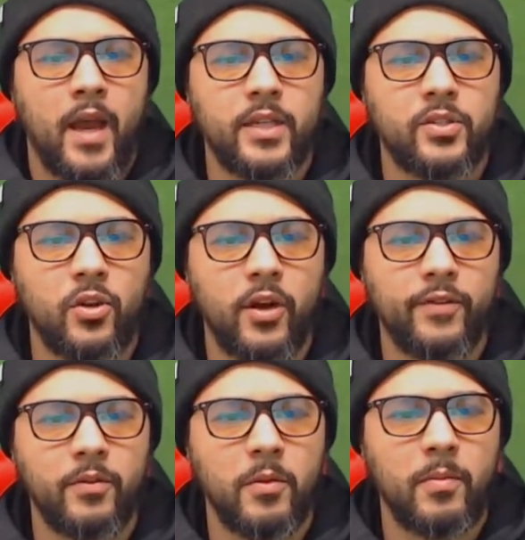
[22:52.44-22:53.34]
Saw it
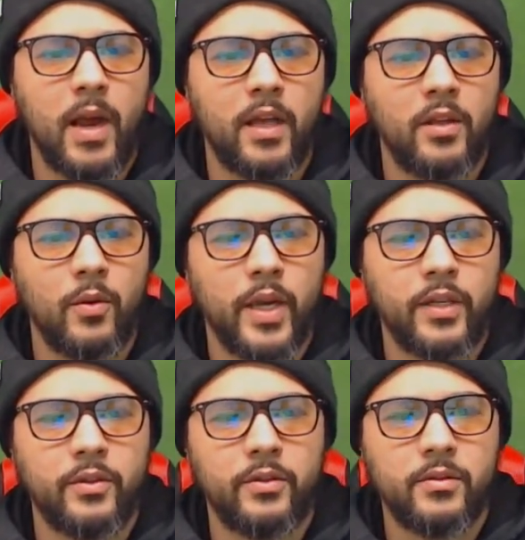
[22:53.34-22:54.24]
from a mile away,
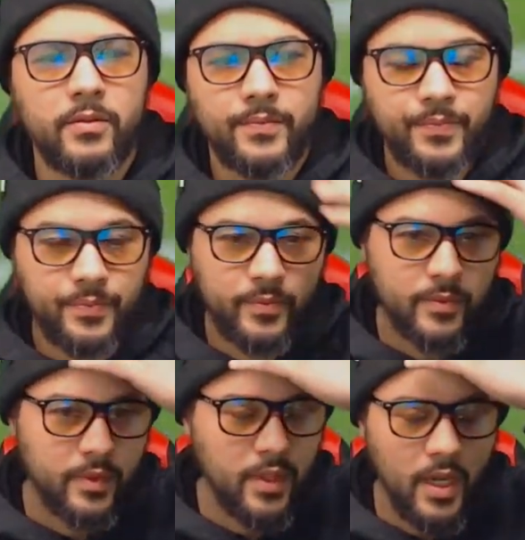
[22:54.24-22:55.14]
dude.
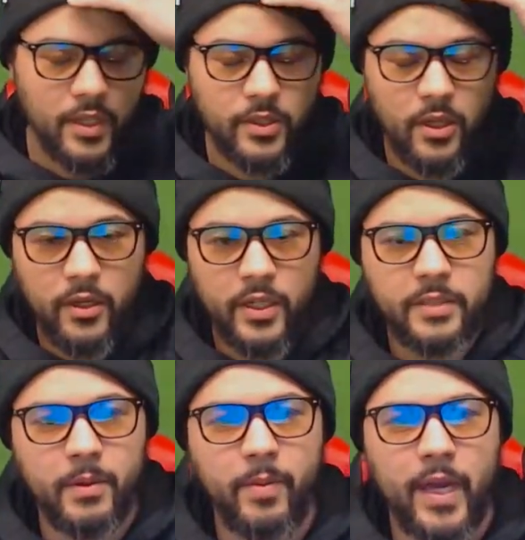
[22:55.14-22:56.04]
A
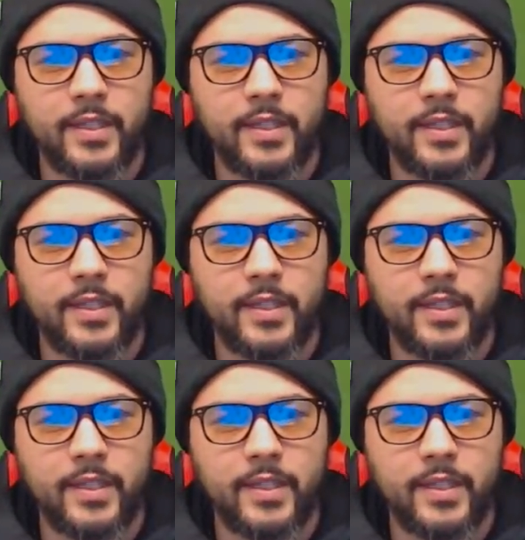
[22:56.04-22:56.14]
Griezmann back